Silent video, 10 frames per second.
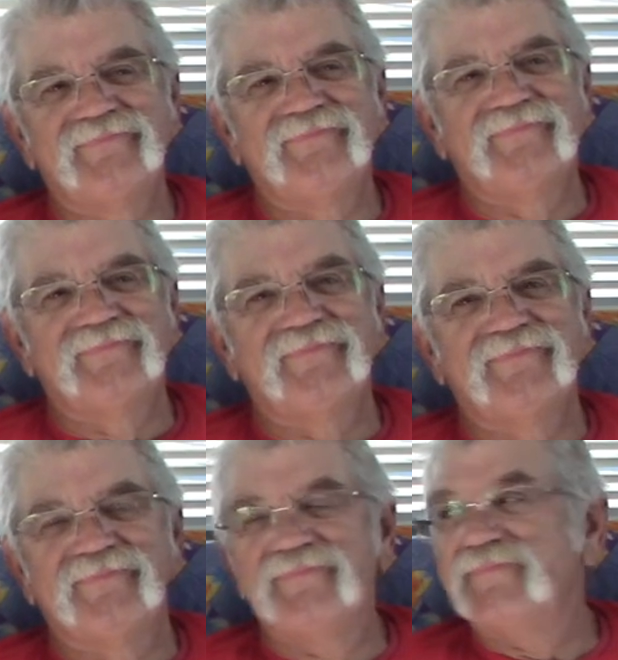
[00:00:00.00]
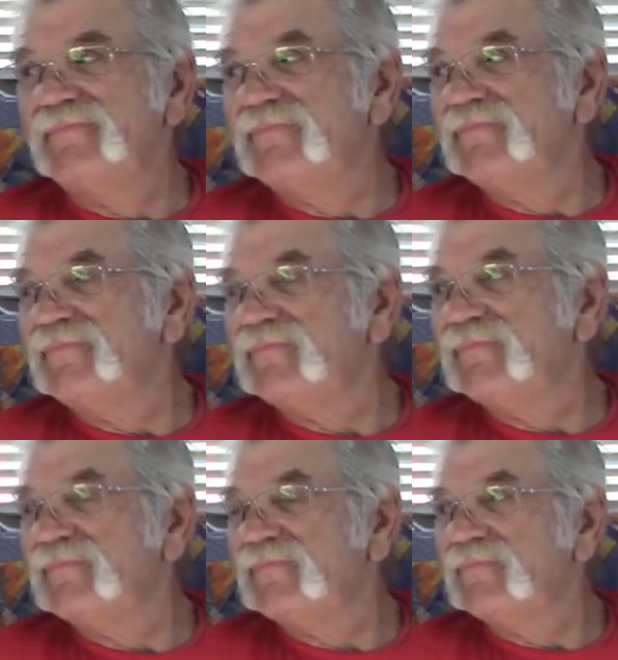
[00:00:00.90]

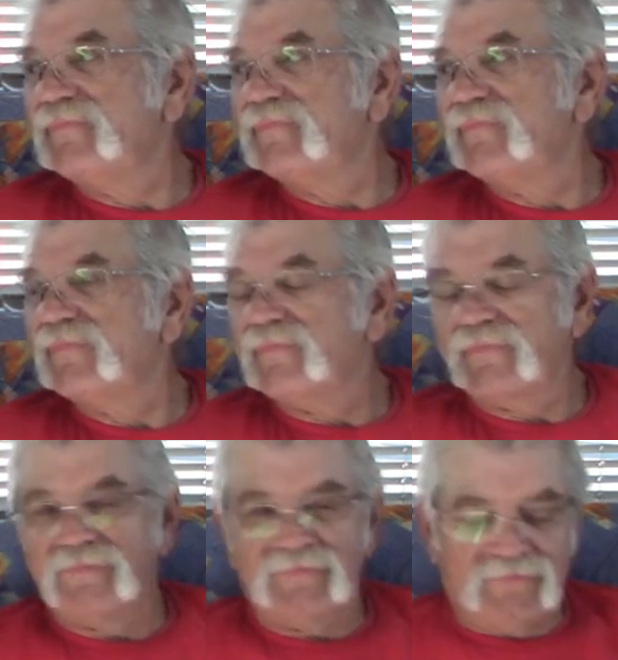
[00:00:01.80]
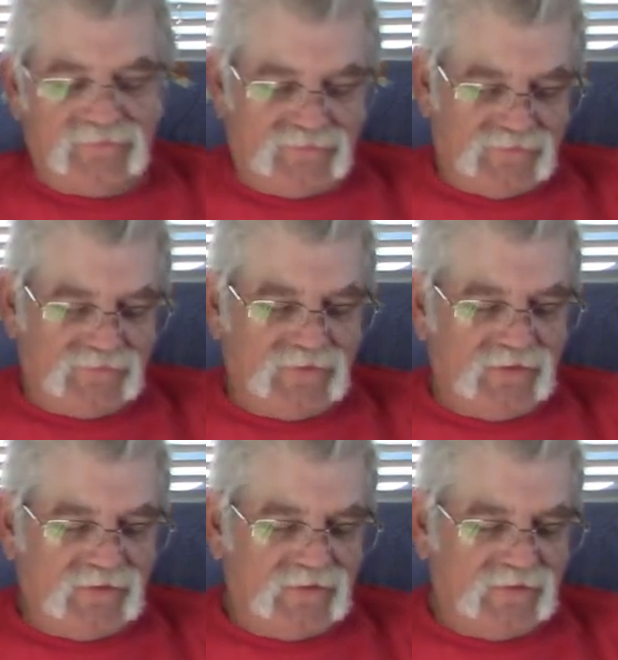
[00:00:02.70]

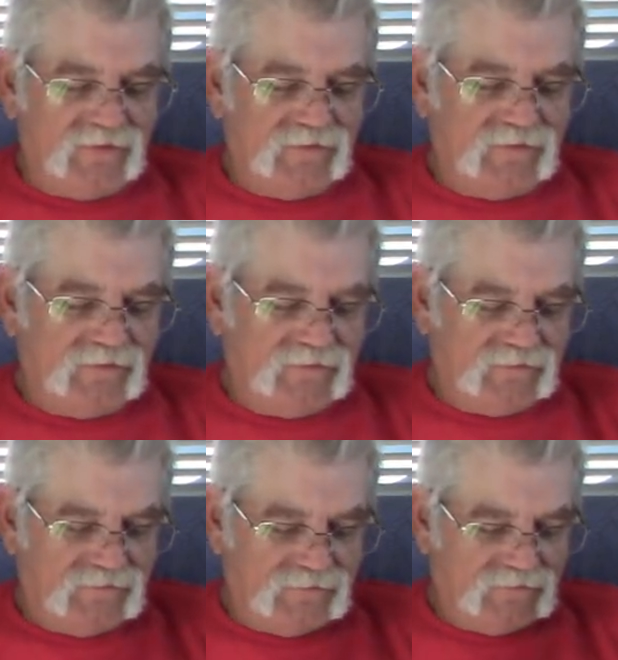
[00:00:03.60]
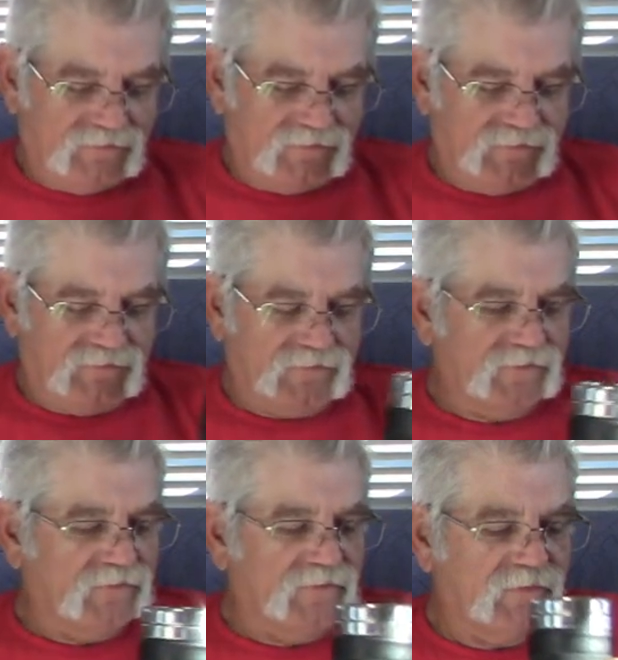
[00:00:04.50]

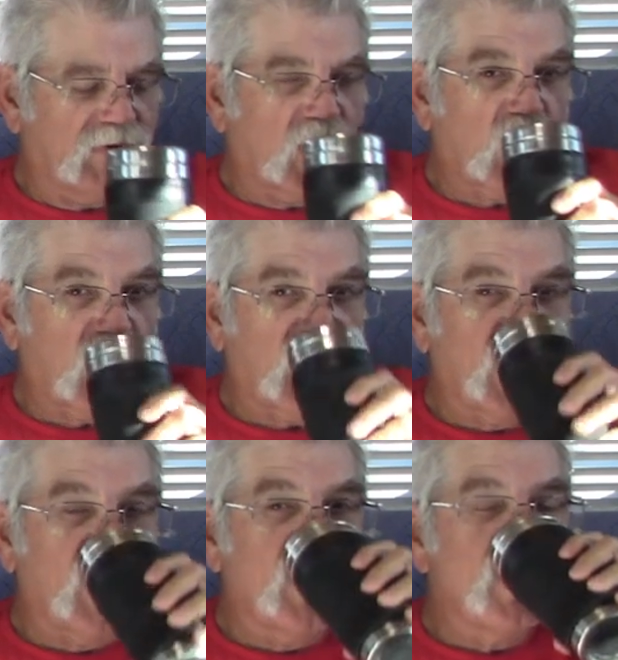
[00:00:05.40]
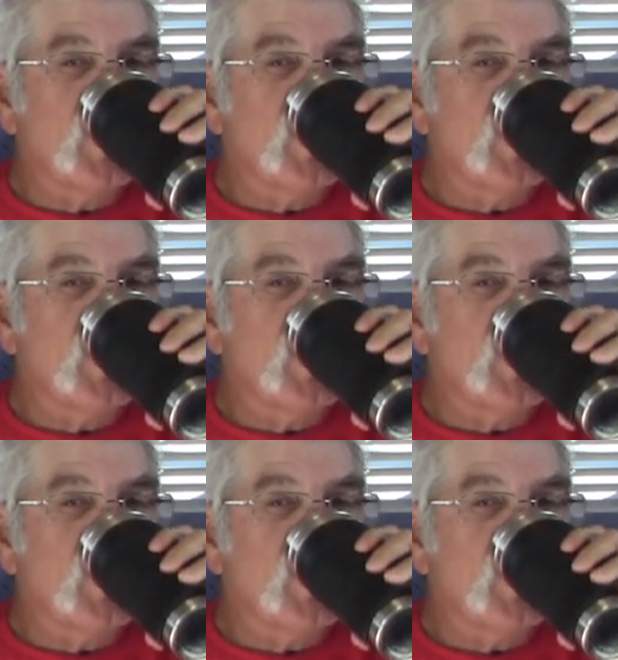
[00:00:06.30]
(silent)